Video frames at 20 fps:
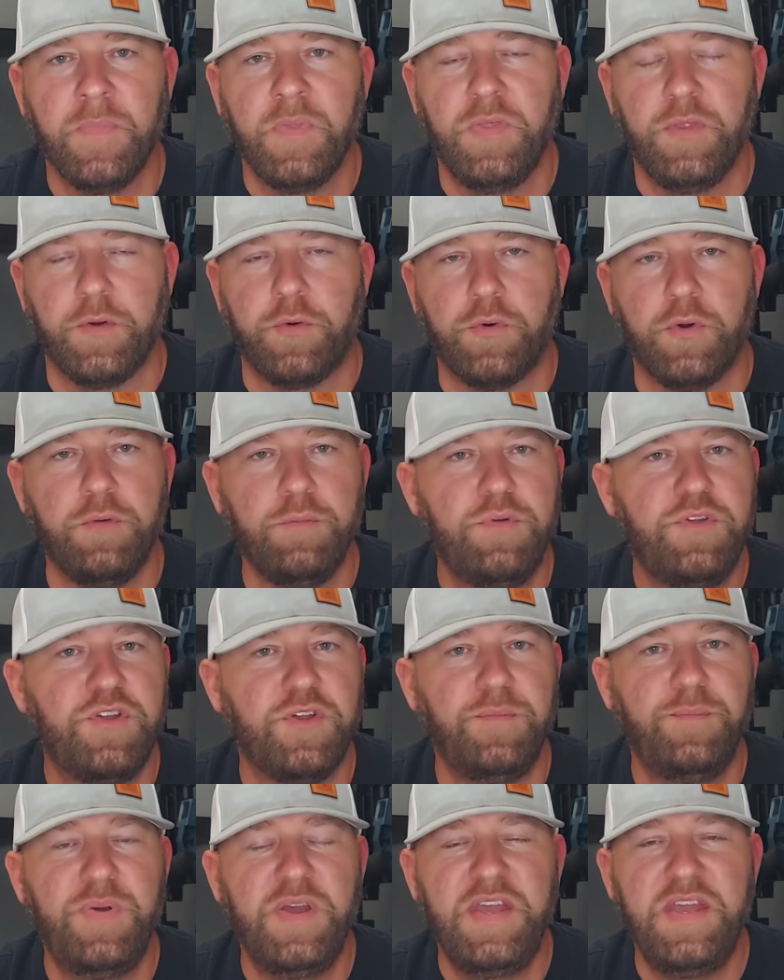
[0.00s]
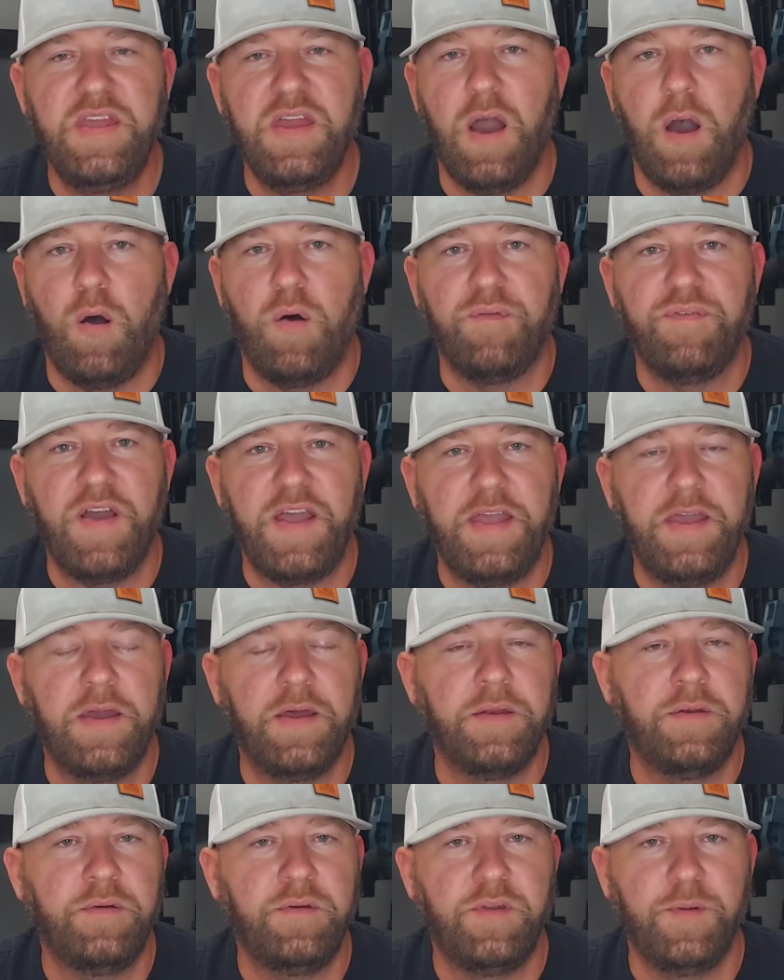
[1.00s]
The group should be
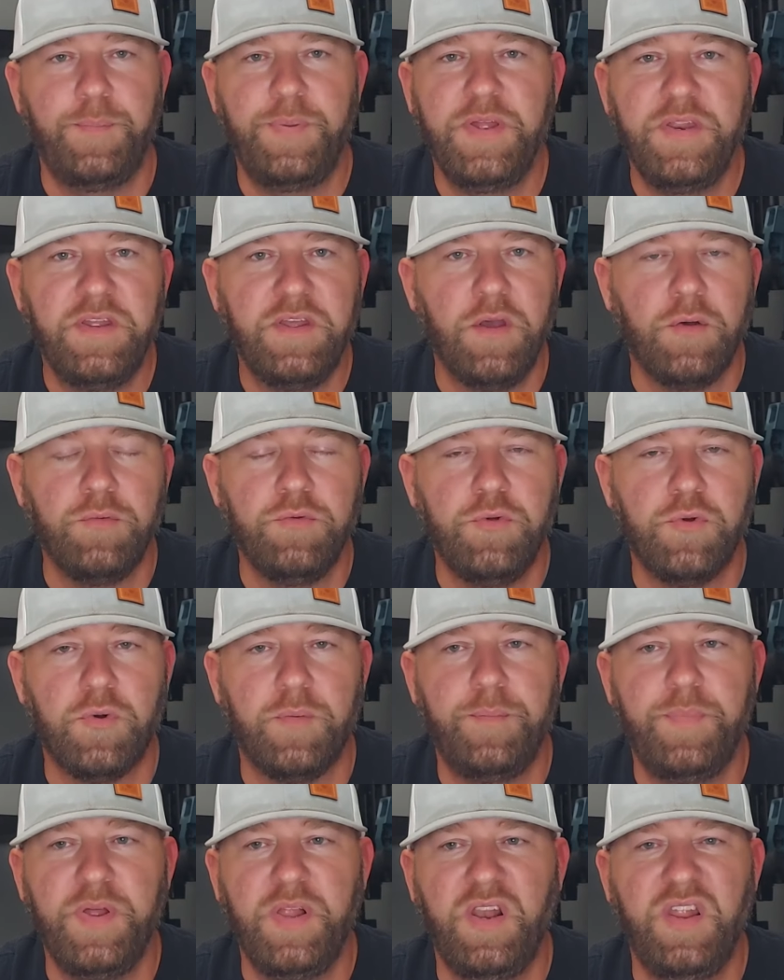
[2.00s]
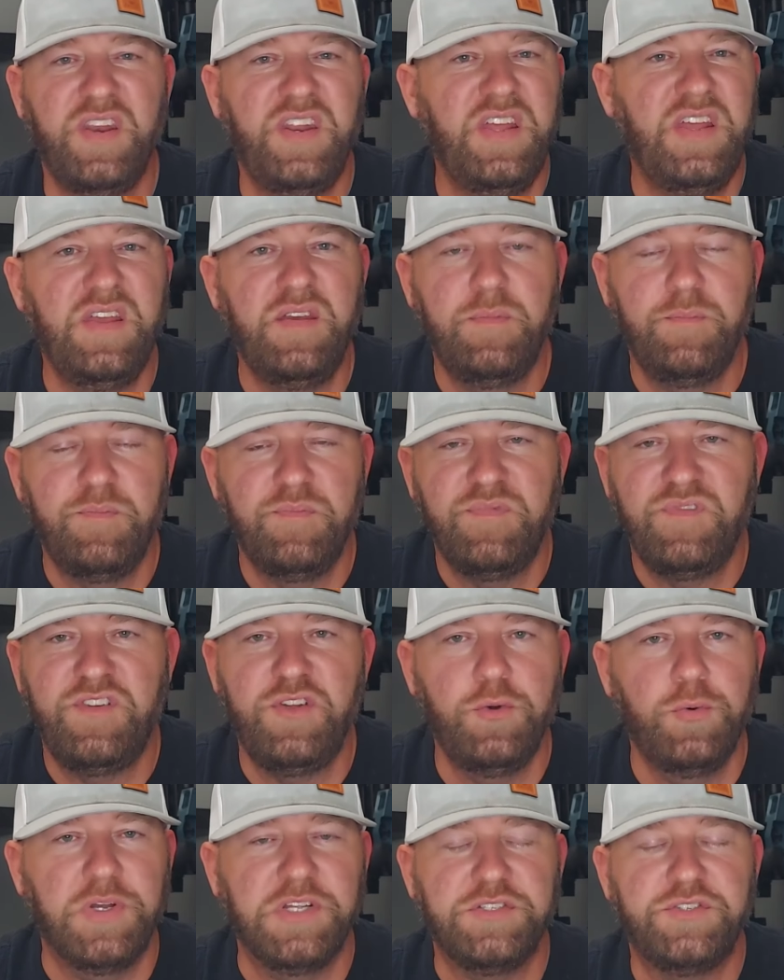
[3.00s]
offhand, depending on your ability,
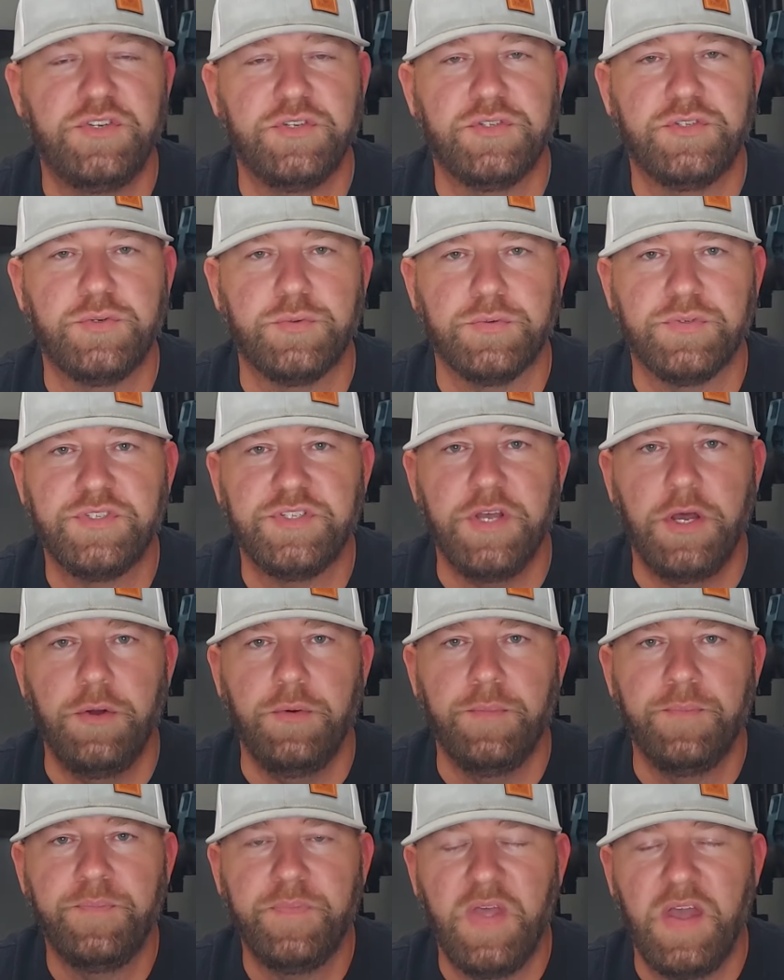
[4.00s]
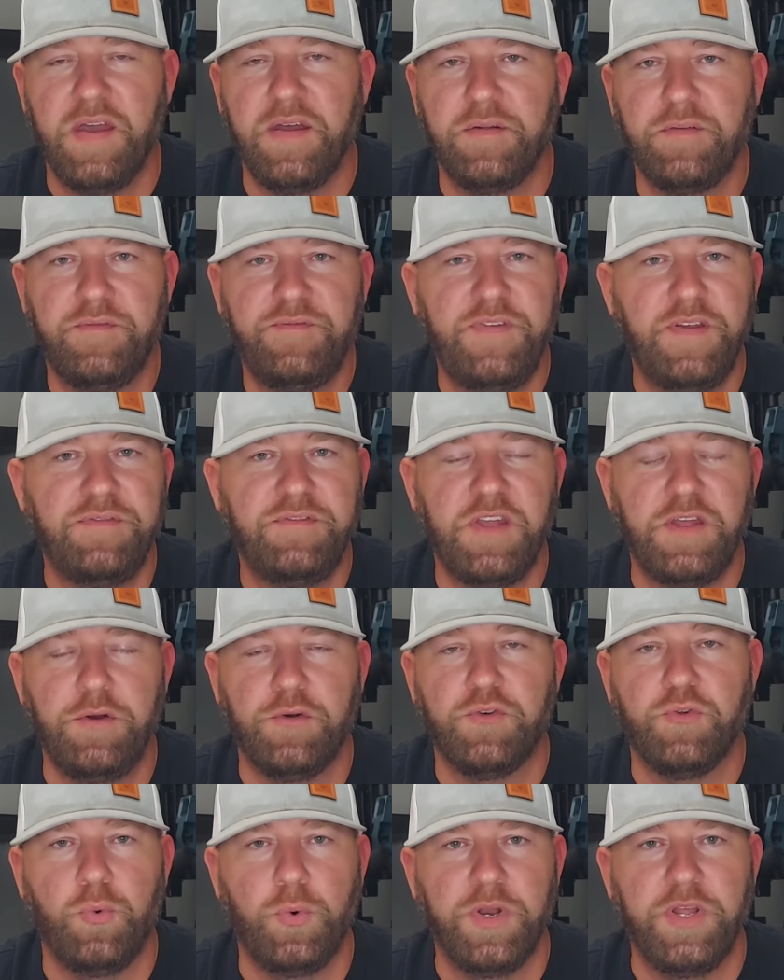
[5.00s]
2 inches or so at 15 or
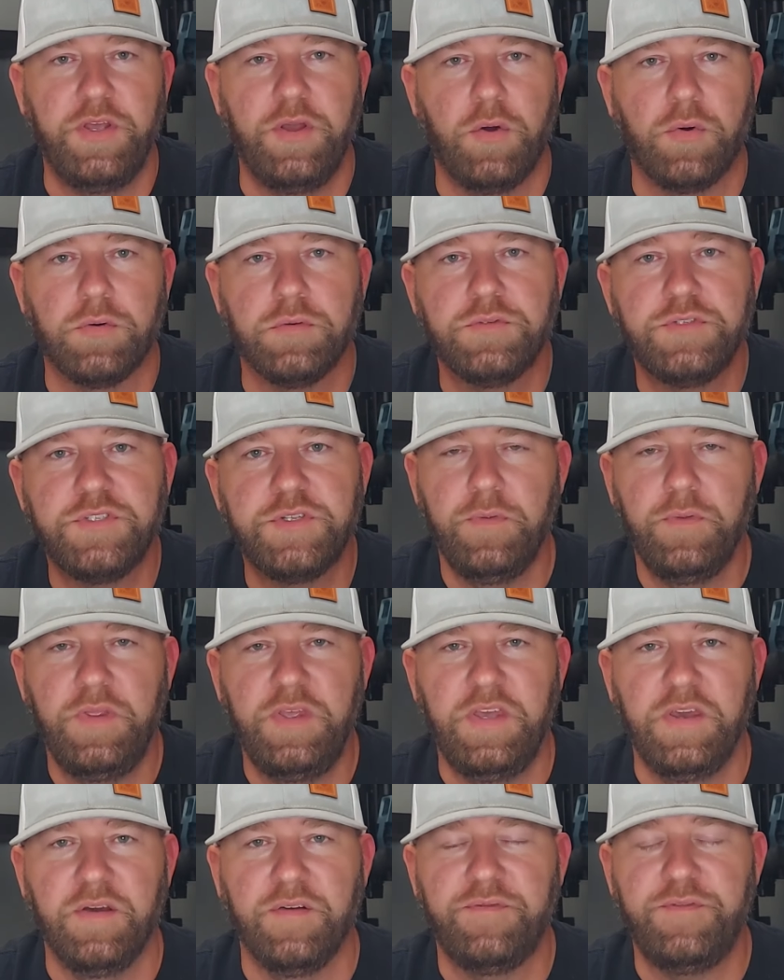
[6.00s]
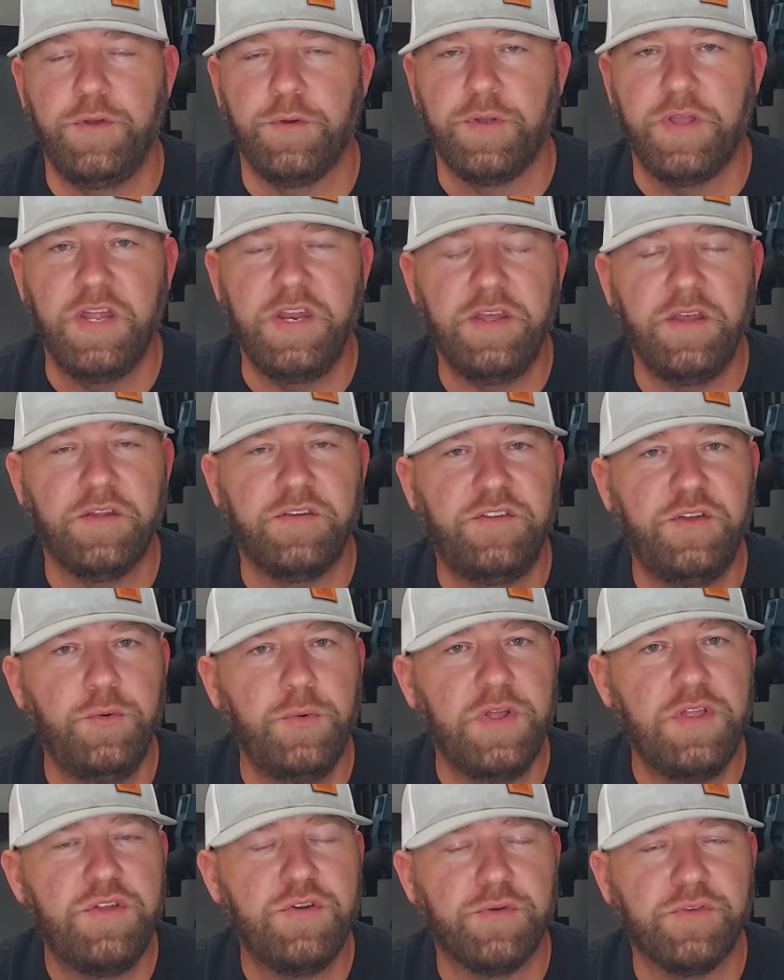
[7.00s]
20 yards. If you're getting a
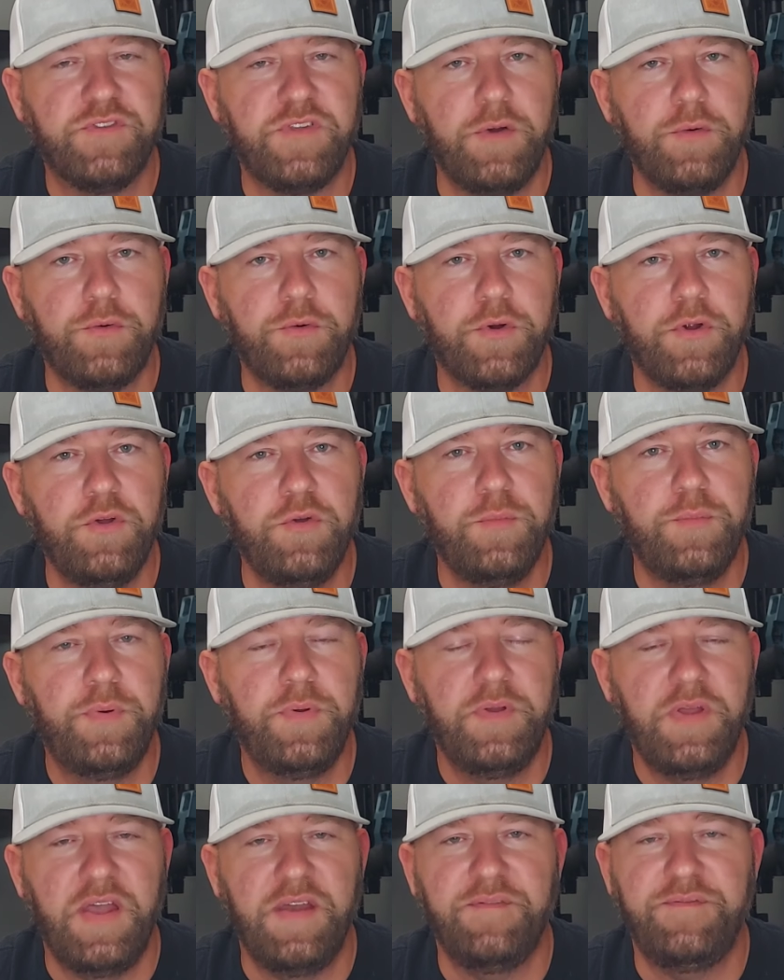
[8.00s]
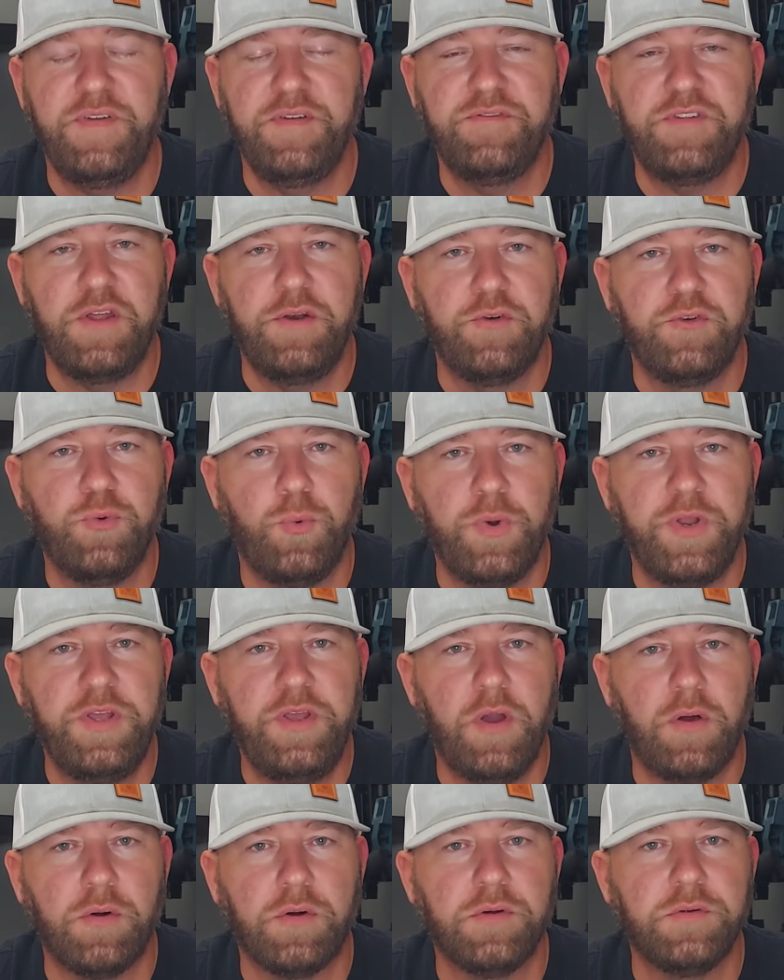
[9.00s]
2-inch or so group at 15 or 20
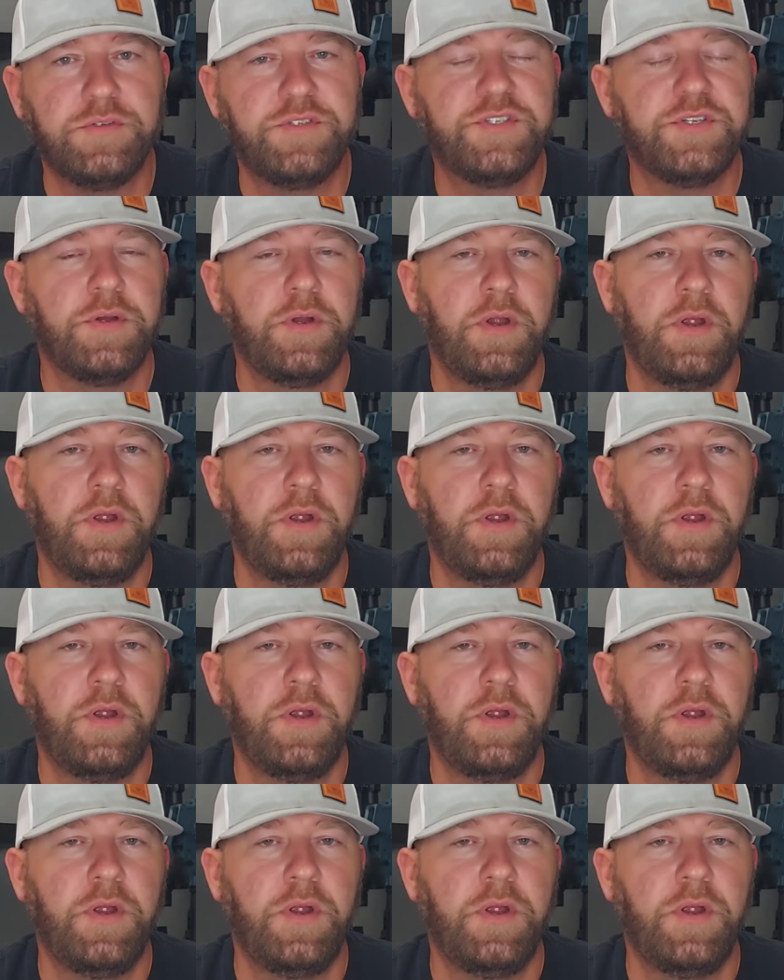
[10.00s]
yards,